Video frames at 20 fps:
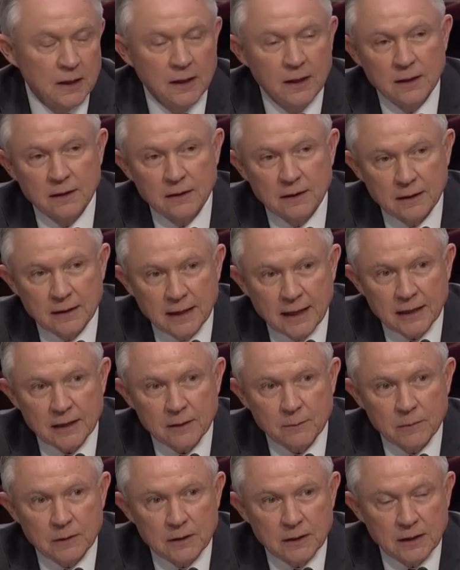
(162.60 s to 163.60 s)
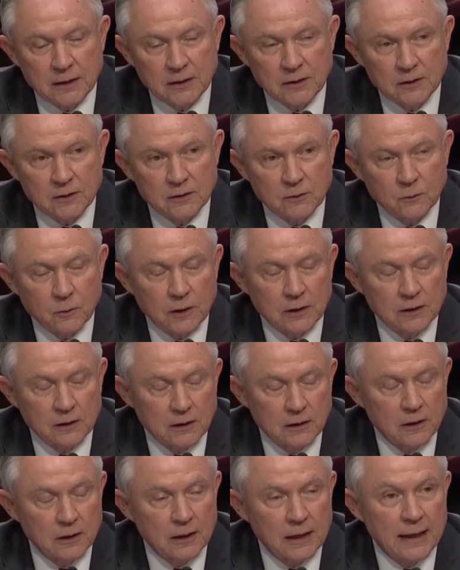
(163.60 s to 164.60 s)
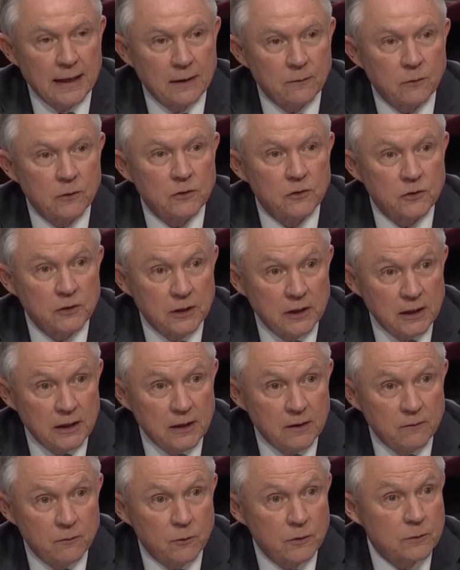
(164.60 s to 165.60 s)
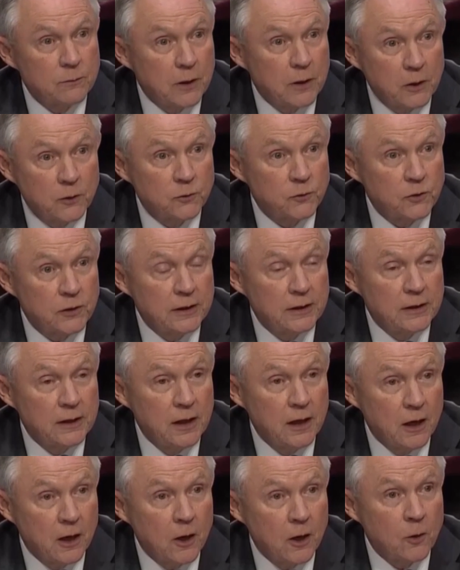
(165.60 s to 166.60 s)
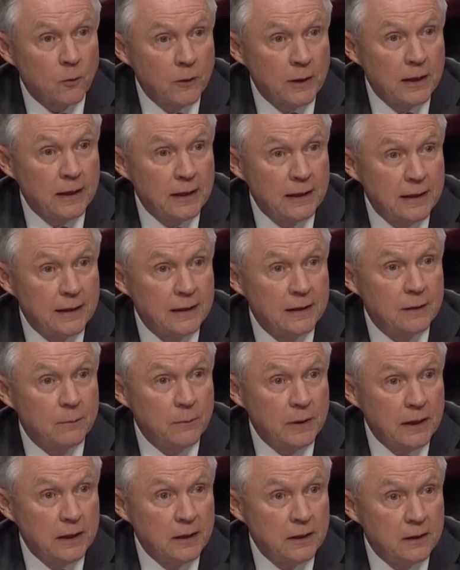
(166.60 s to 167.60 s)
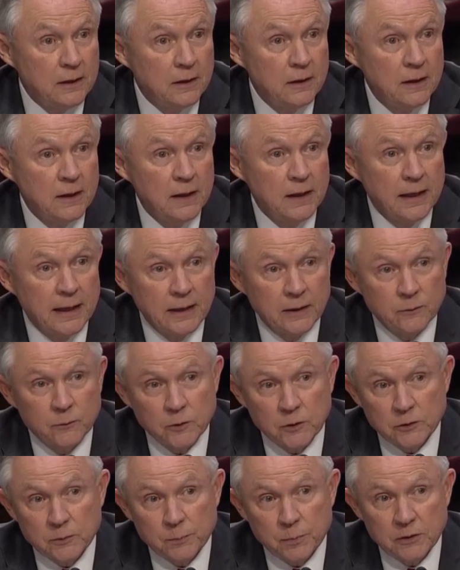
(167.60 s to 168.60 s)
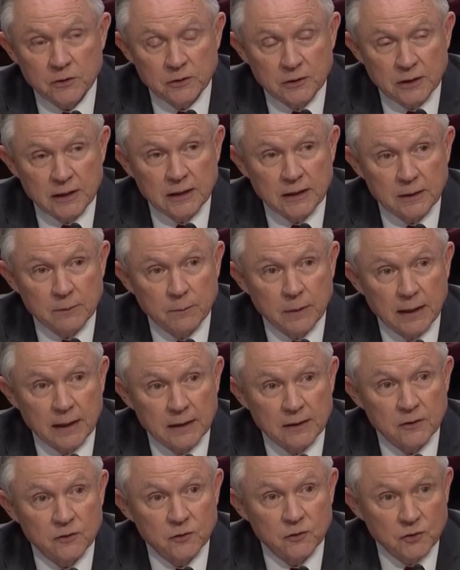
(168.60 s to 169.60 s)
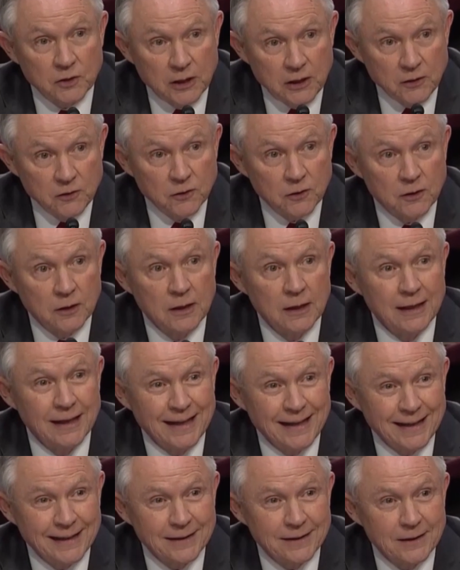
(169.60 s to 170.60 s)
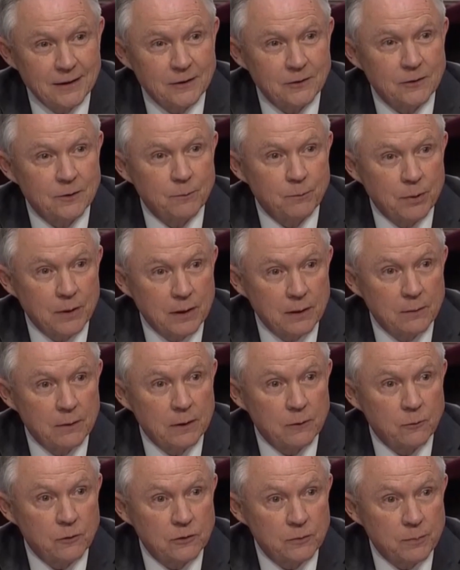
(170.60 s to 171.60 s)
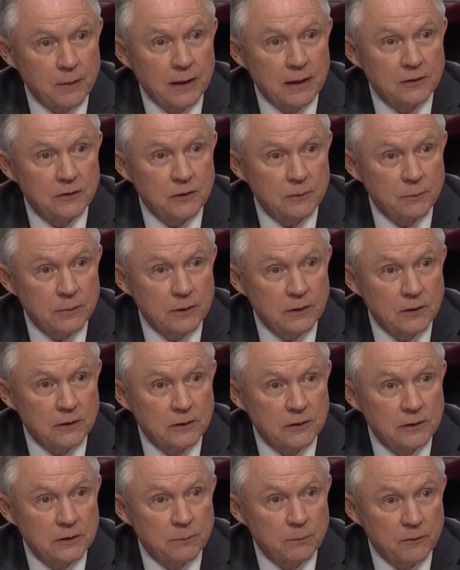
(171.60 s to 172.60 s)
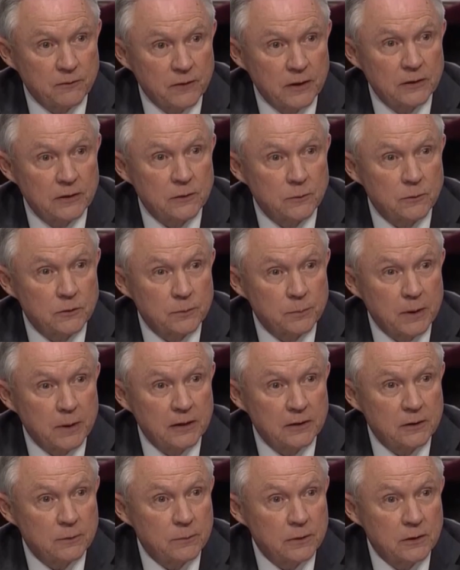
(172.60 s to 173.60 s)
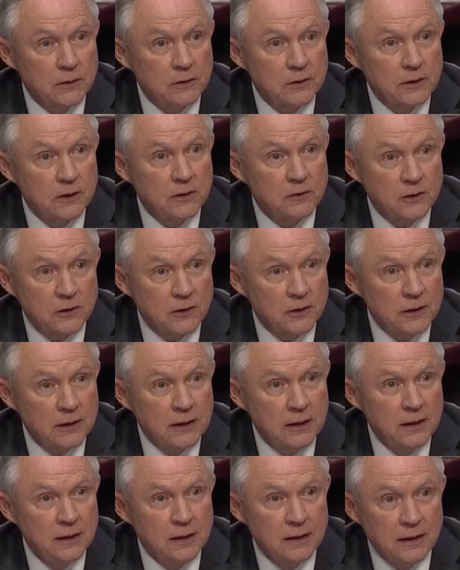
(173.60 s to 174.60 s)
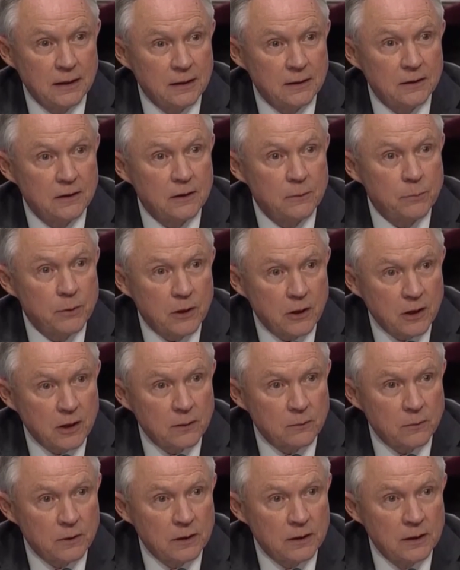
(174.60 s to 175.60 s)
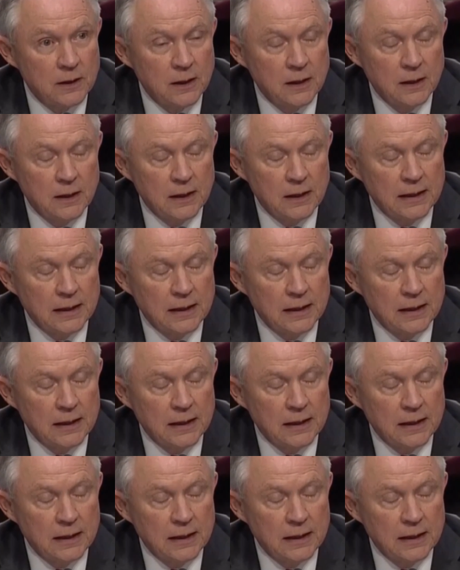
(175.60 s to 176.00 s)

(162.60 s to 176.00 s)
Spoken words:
The documentation, what little I received, was mostly already in the media and was presented by the senior ethics, public responsibility, professional responsibility attorney in the department. And